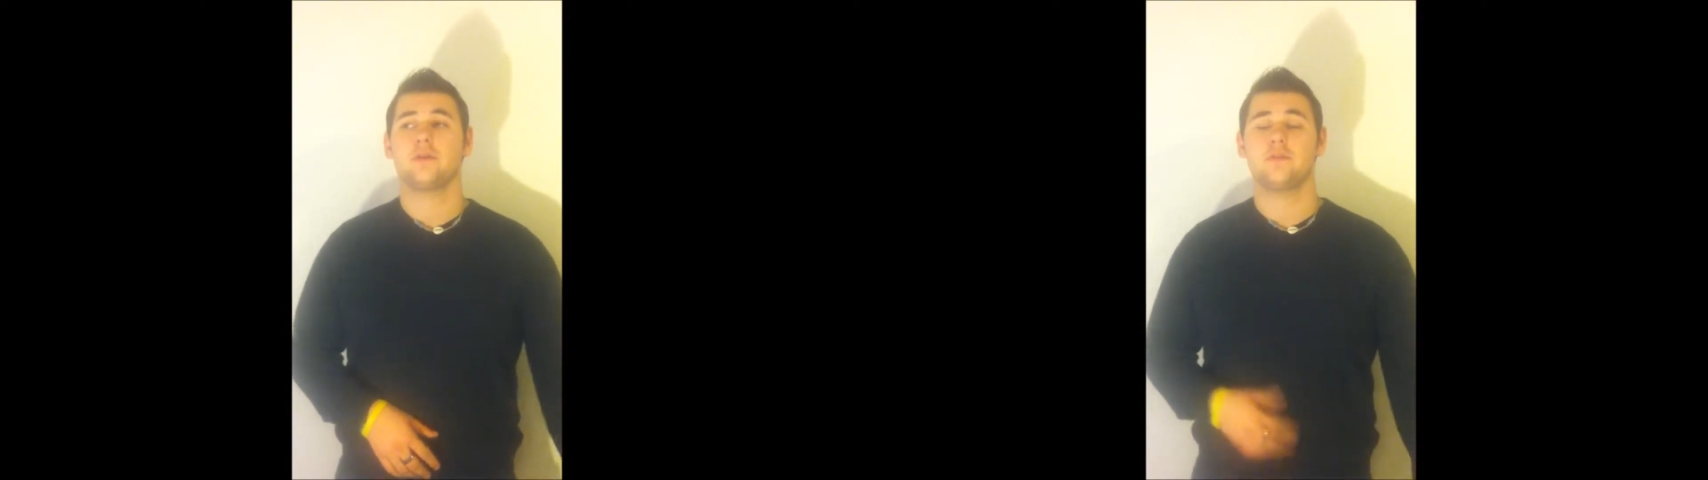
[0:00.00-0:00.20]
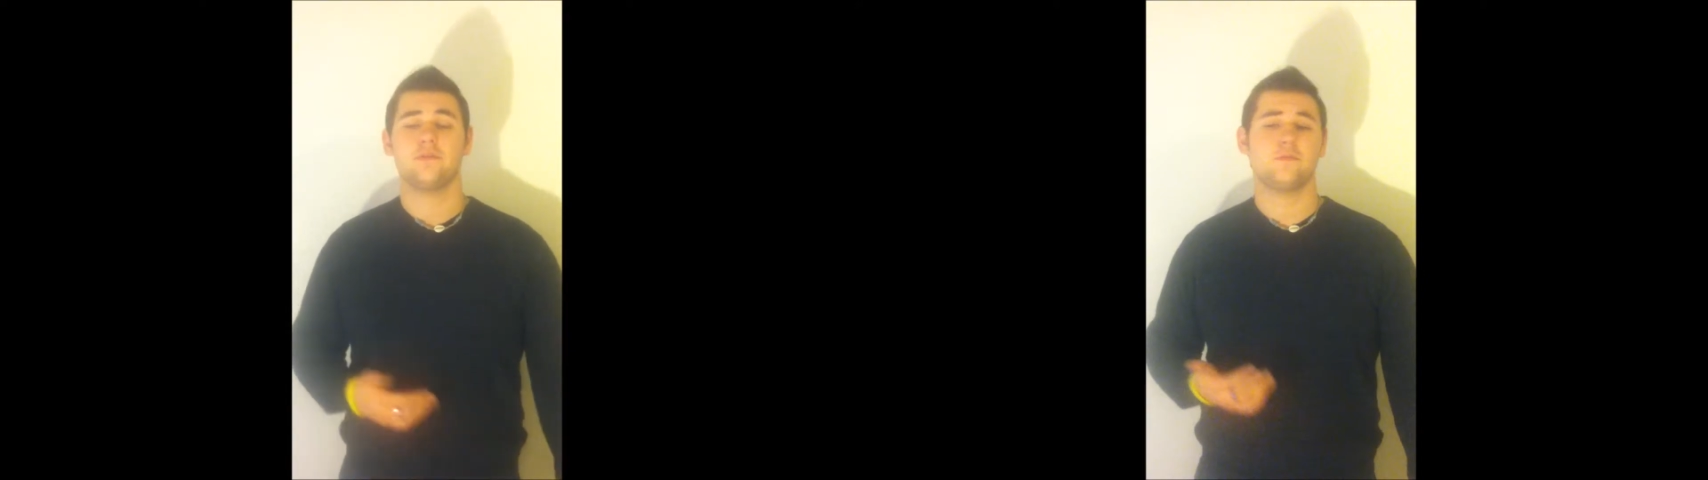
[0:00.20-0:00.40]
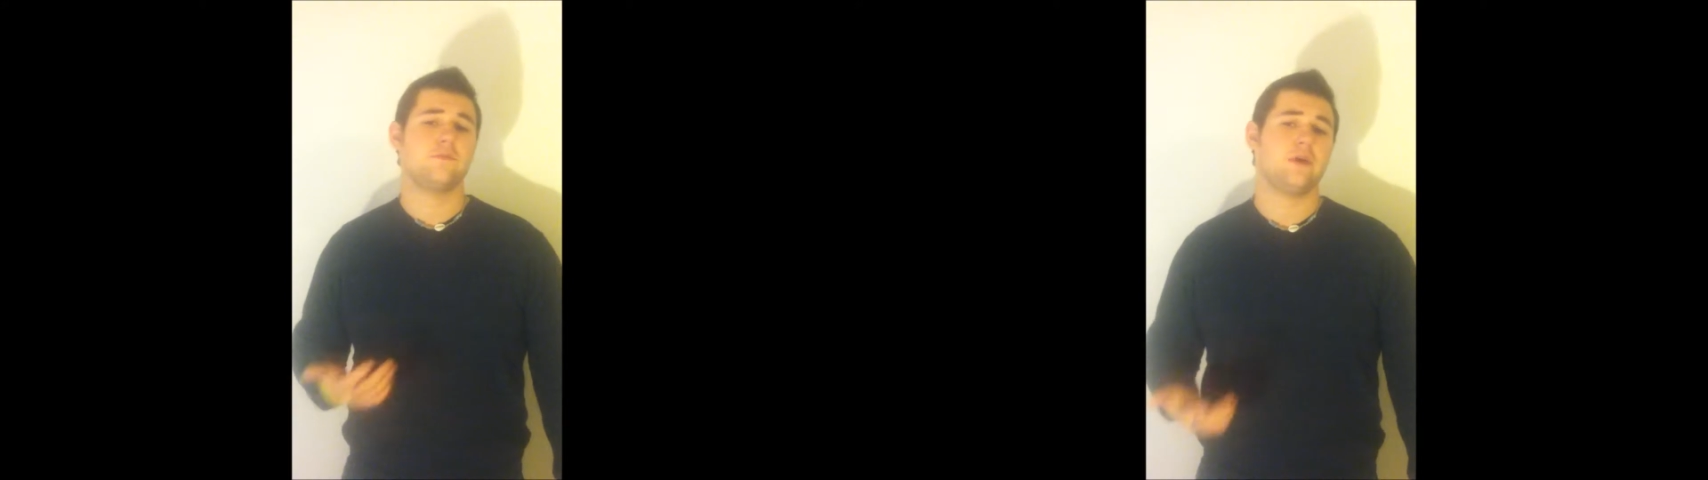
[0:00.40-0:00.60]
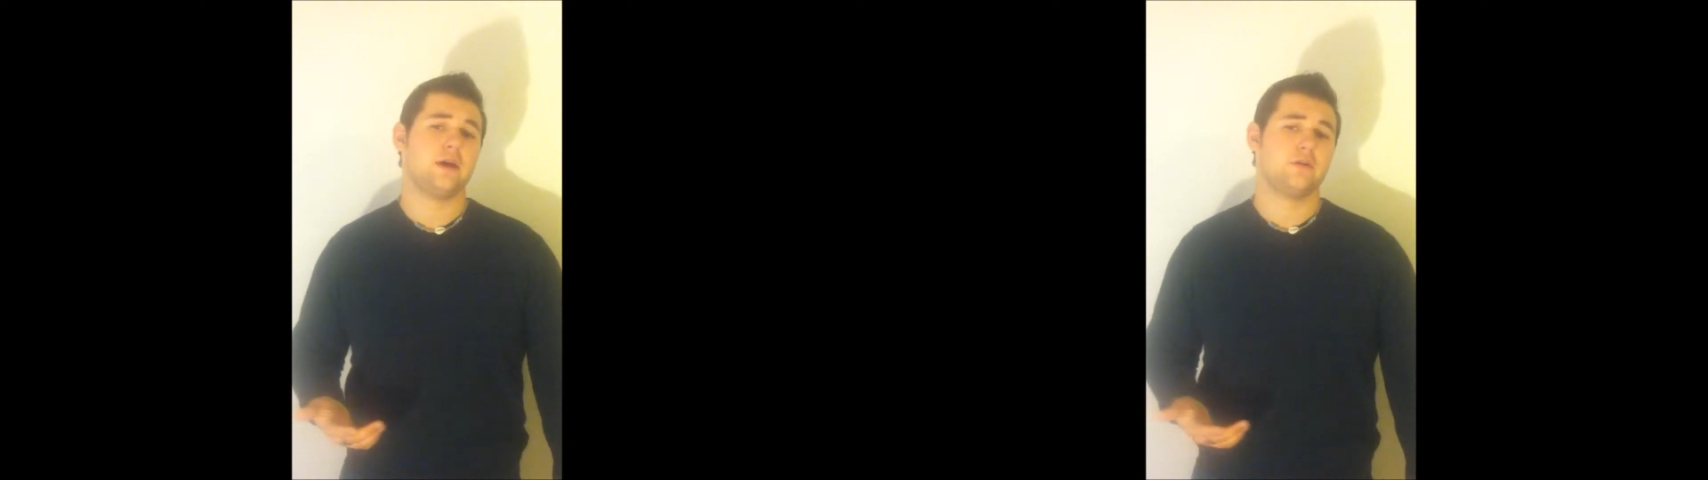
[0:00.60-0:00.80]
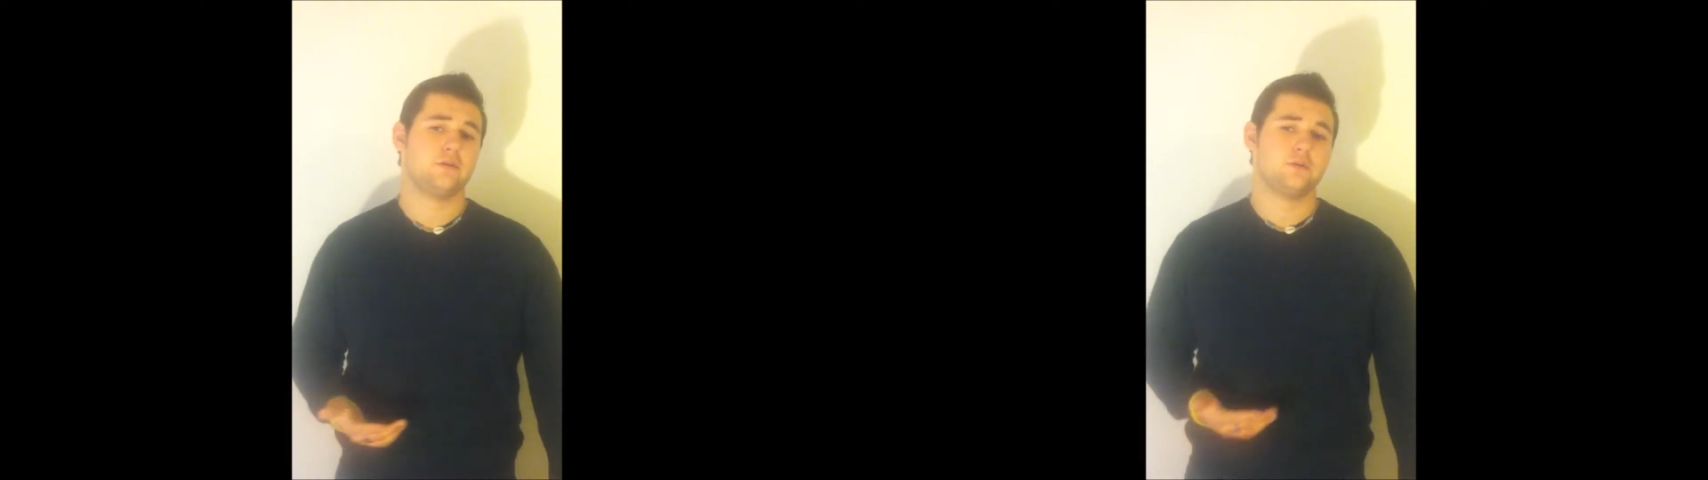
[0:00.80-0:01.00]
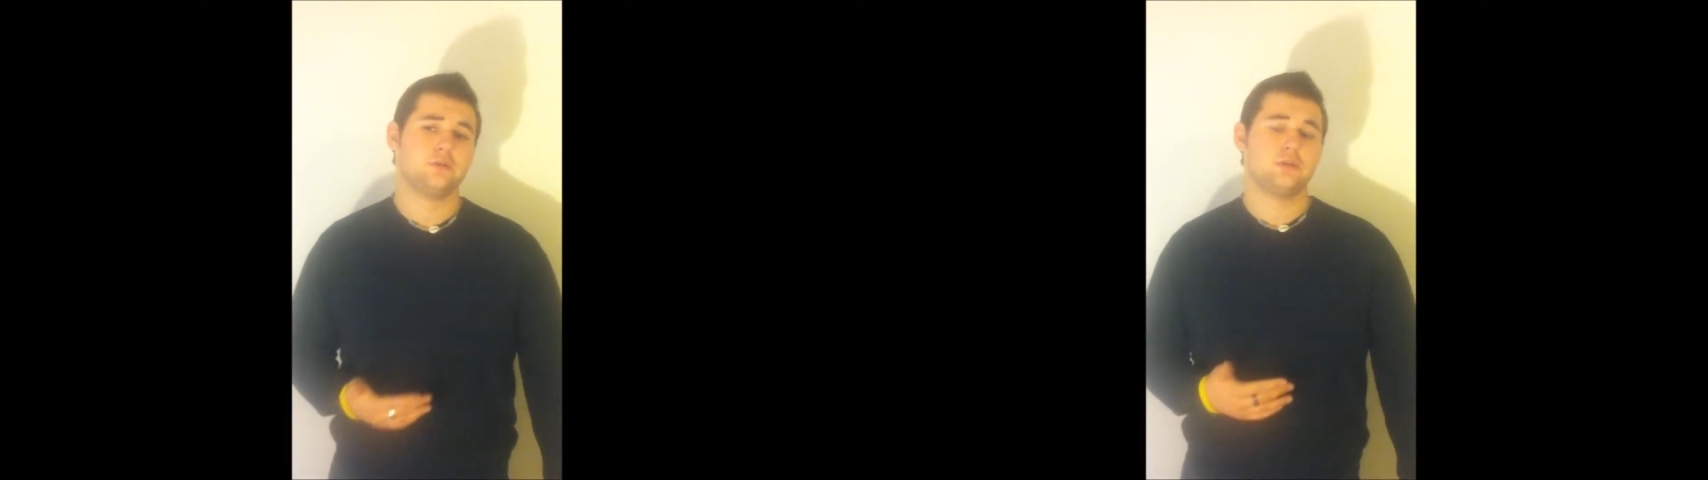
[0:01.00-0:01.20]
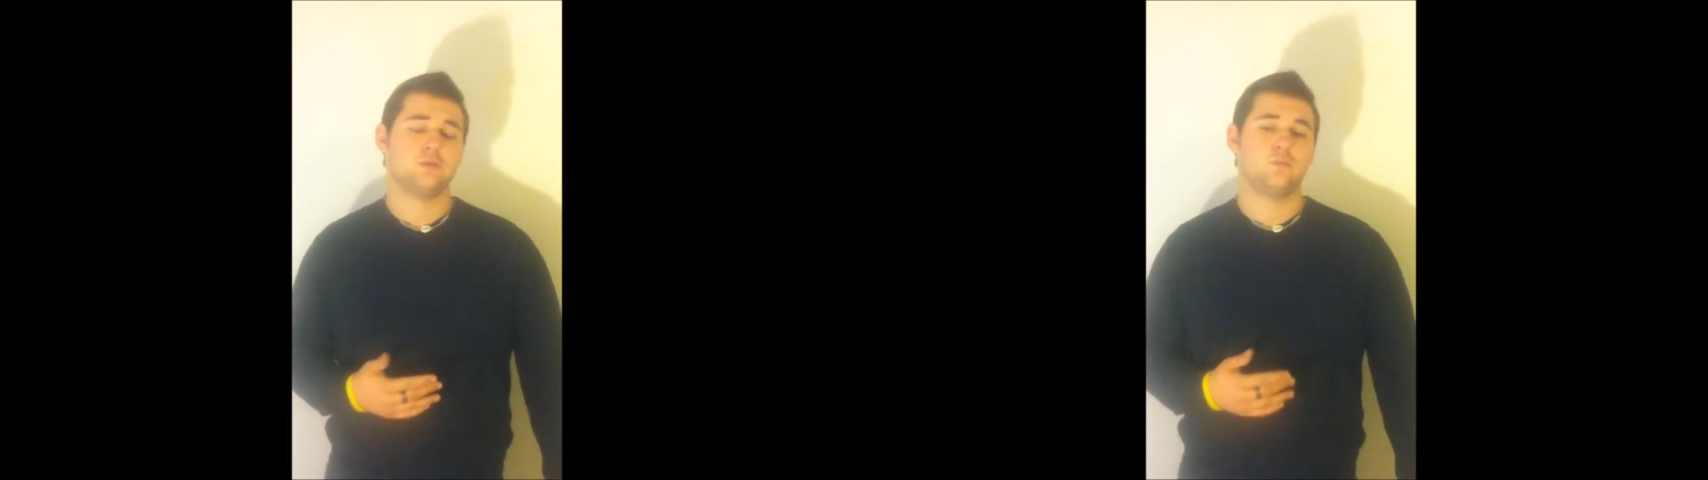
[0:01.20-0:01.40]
different factors